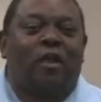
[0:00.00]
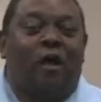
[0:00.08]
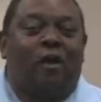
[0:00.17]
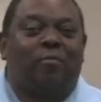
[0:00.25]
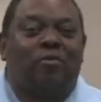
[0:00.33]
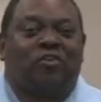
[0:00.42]

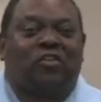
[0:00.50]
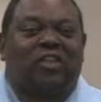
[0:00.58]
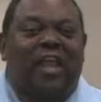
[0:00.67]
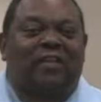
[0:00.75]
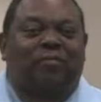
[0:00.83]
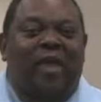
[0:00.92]
All the books that
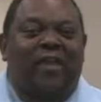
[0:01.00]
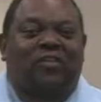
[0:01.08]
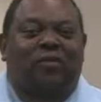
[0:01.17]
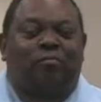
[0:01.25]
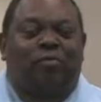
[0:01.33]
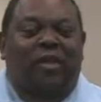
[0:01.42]
James
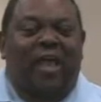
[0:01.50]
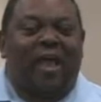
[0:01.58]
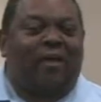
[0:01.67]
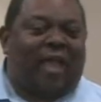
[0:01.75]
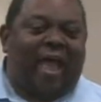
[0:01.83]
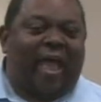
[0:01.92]
Patterson put
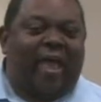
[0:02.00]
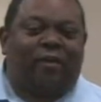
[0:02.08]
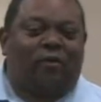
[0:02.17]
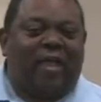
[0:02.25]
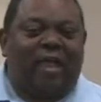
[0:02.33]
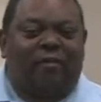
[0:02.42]
out, I
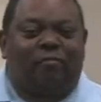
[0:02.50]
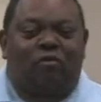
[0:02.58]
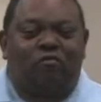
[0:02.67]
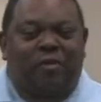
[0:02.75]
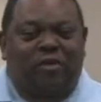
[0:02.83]
don't have the proof,